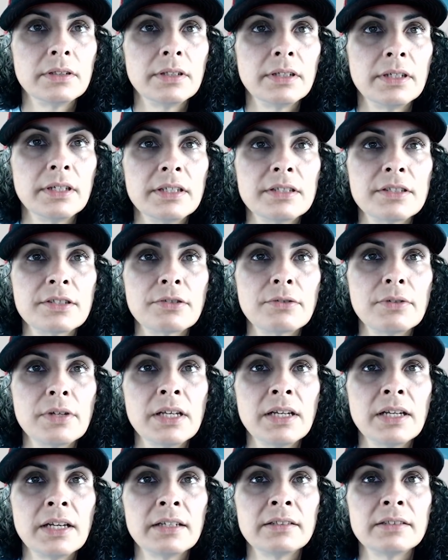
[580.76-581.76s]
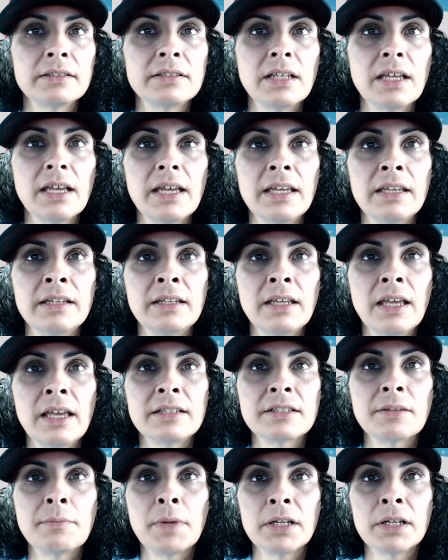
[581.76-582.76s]
History and
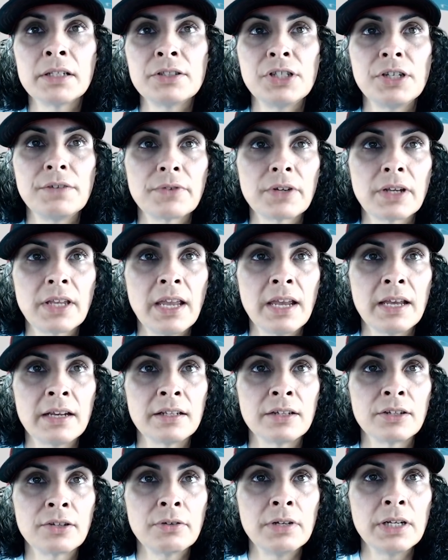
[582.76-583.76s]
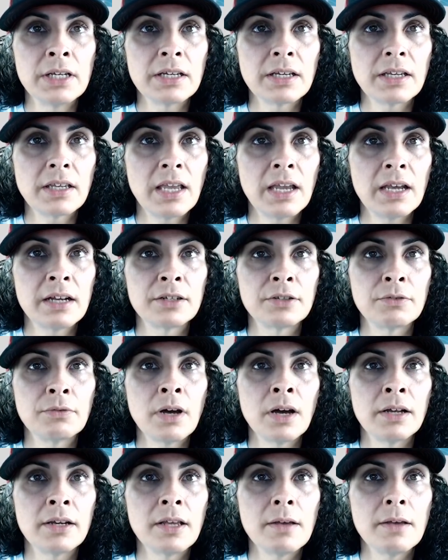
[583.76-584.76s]
etymology for canon. Greek, canon,
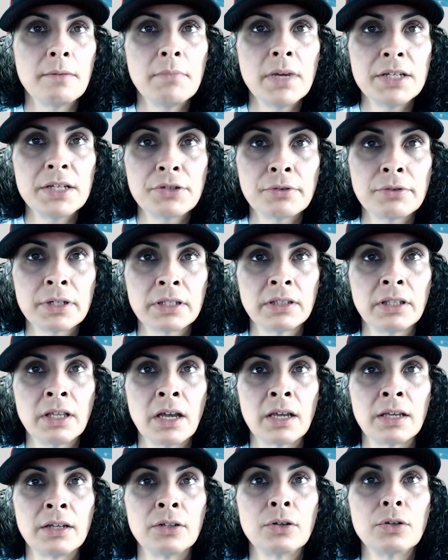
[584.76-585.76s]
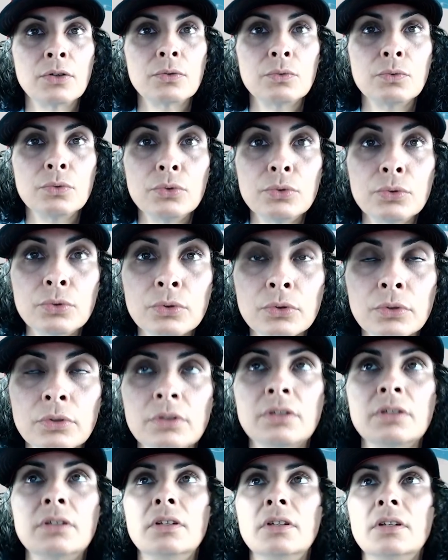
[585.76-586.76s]
rod, measuring line, rule.
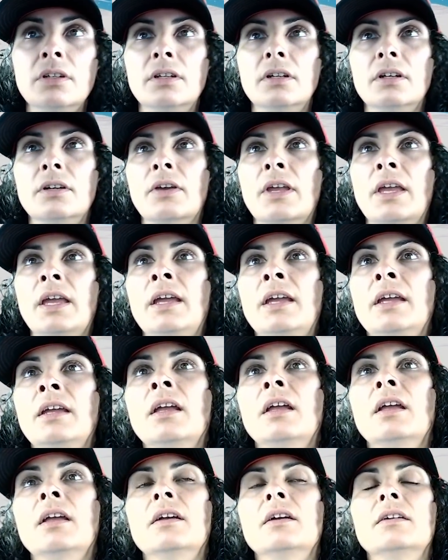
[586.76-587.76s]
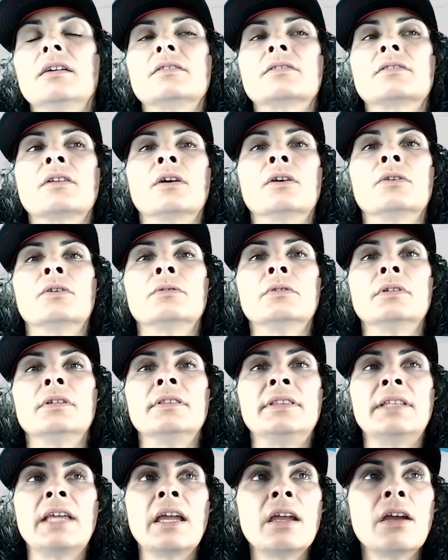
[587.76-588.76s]
Okay? So
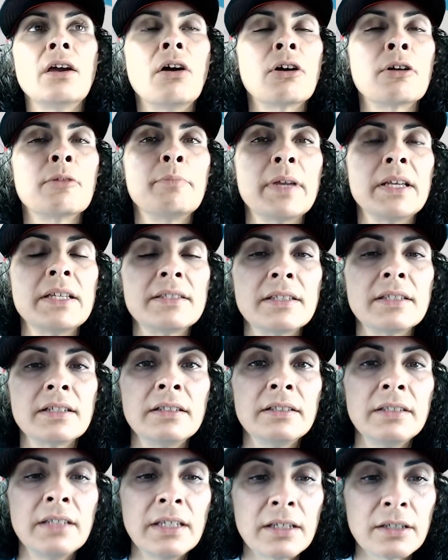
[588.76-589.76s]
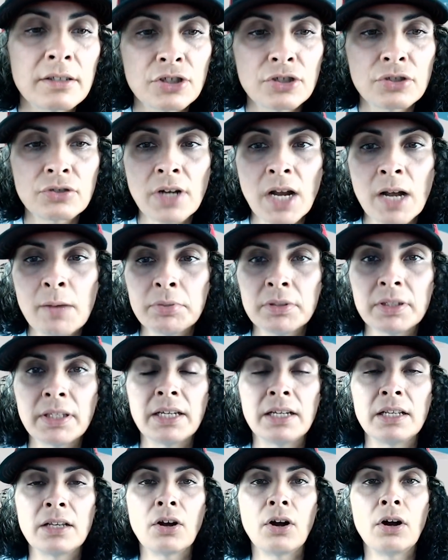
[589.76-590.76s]
they are basically
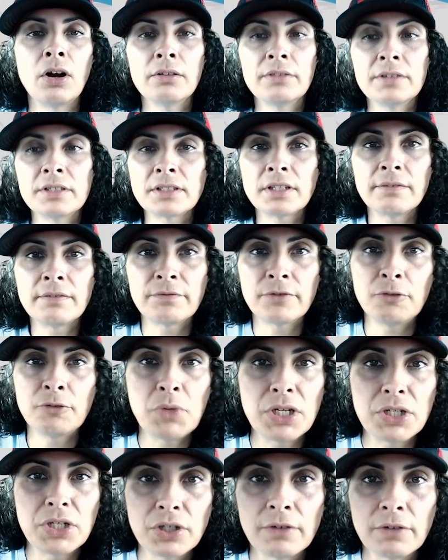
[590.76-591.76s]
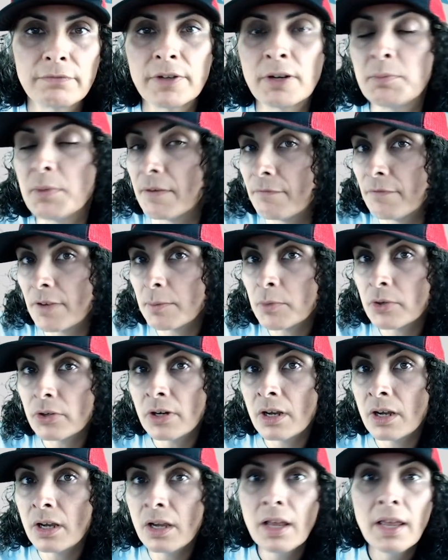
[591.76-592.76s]
extrapolating all this information from
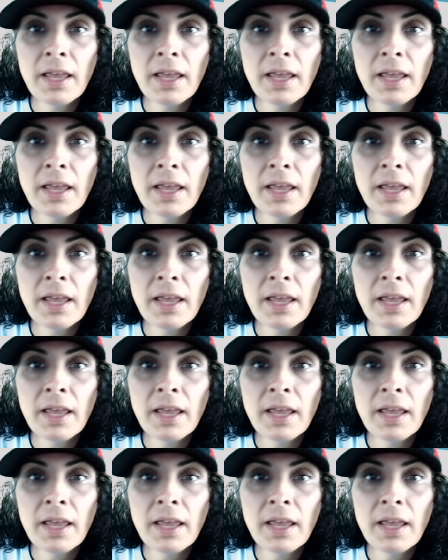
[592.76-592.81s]
ephemera